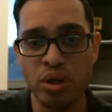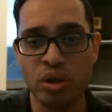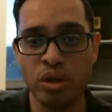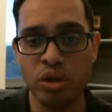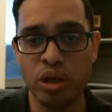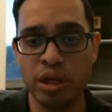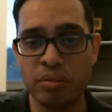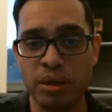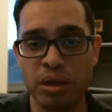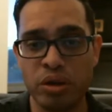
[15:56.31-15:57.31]
it could
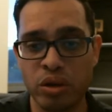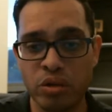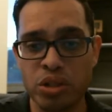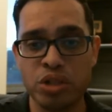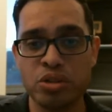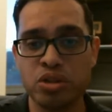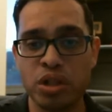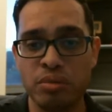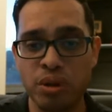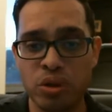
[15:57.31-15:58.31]
be your co-teachers, it
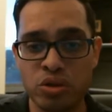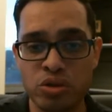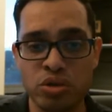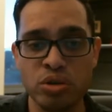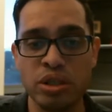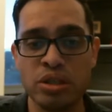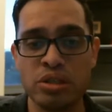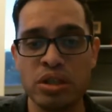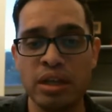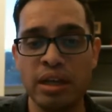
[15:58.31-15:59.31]
could be your students,
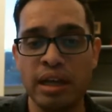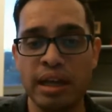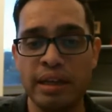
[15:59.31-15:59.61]
and